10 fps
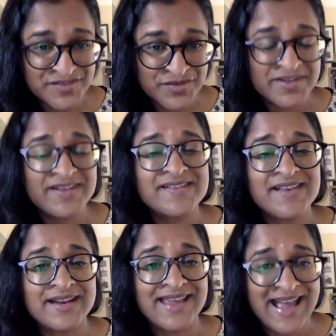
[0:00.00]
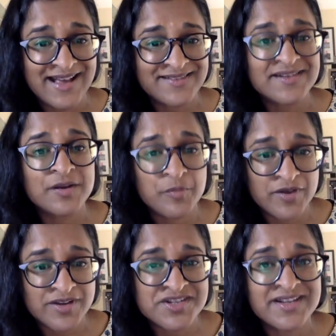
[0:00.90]
histories and caste
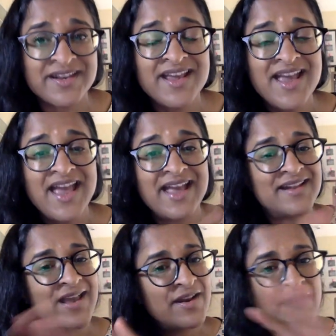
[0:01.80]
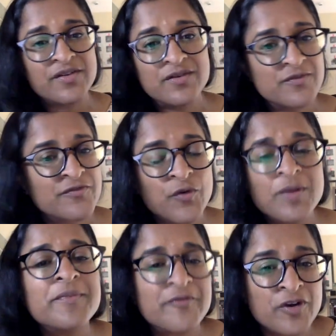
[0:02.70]
oppression, and, and other
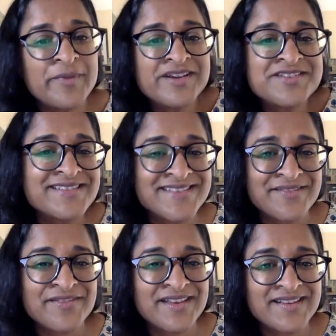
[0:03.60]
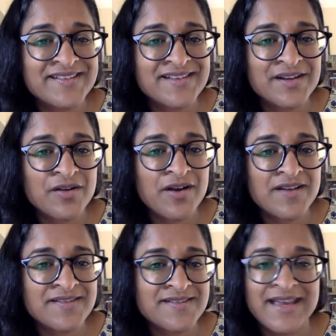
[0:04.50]
form formations of this
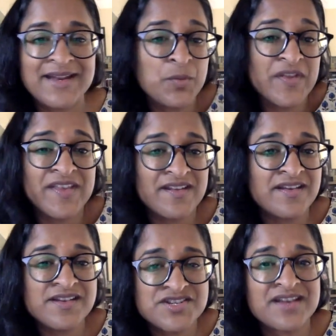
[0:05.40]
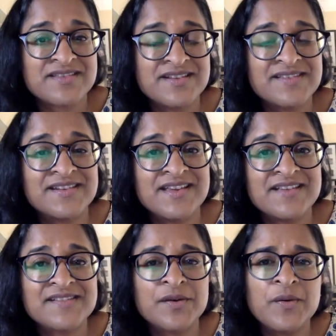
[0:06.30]
across and within each ethnicity.
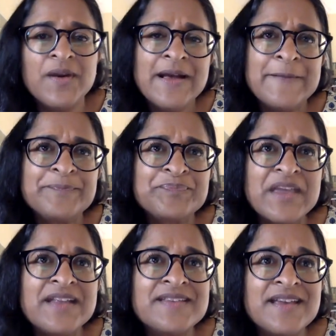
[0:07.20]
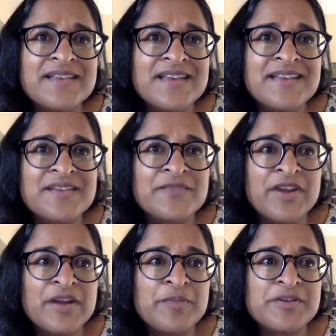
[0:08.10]
So it's it, it's a
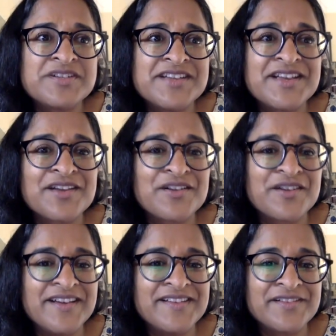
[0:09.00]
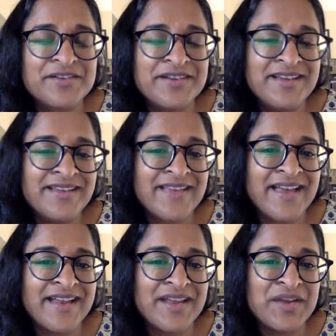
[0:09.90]
very particular history
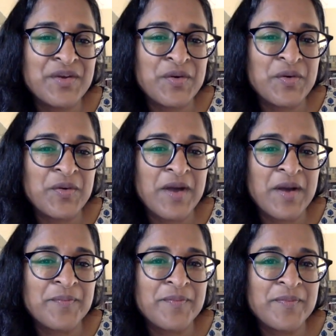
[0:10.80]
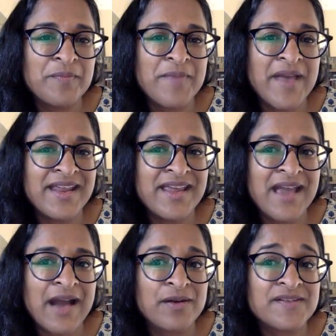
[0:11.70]
that, you know, um, many
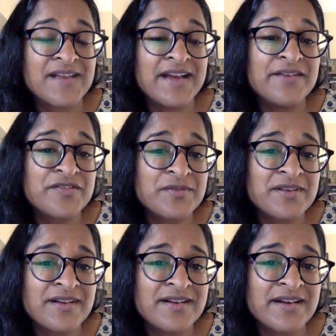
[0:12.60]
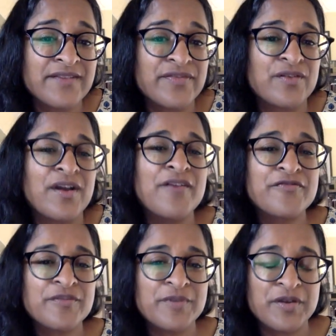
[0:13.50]
outside of Sri Lanka, if they're
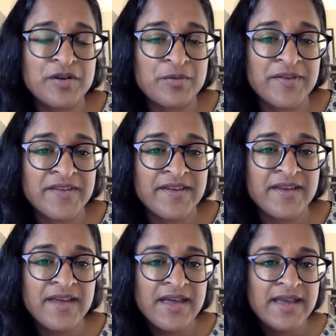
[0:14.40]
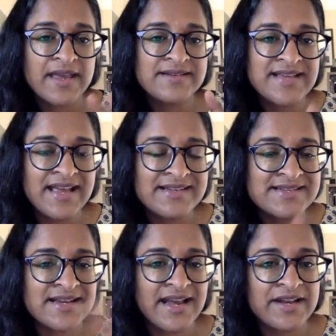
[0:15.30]
not familiar with it, can tend
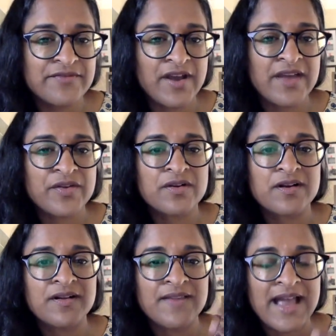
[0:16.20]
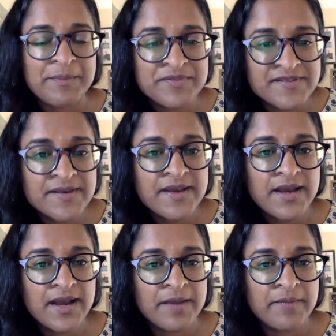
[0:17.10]
to kind of either collapse
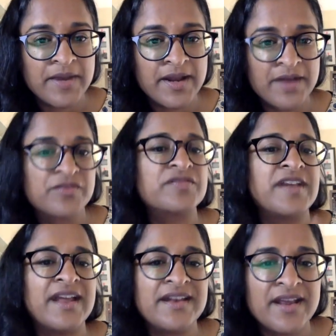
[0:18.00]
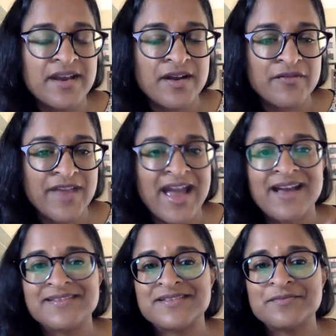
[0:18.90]
Um, an understanding of
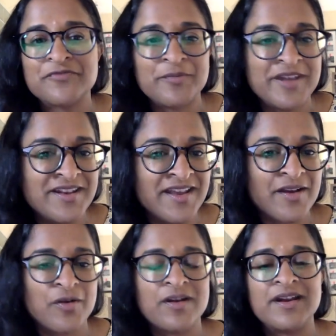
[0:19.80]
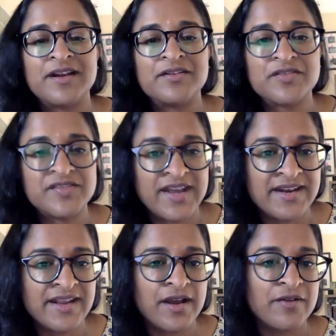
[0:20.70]
caste from India or an
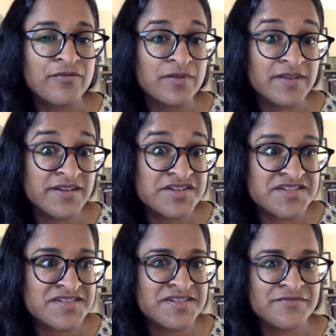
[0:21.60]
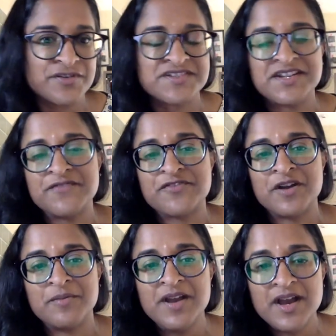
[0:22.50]
understanding of religious diversity
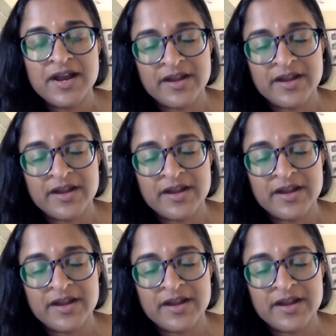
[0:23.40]
from